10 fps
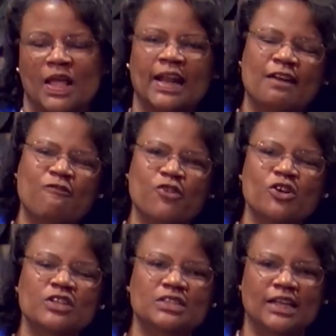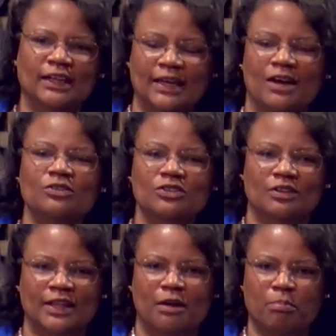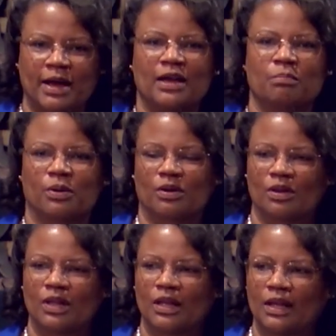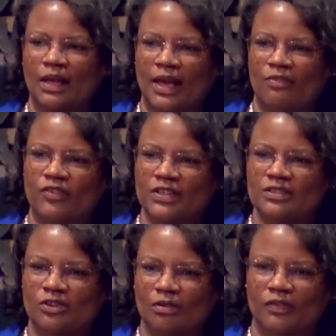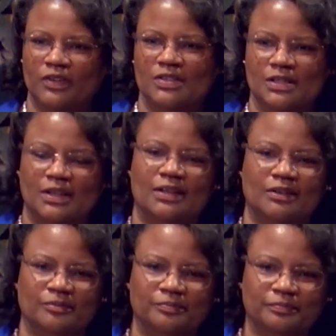And I first encountered that Bible at Fisk University.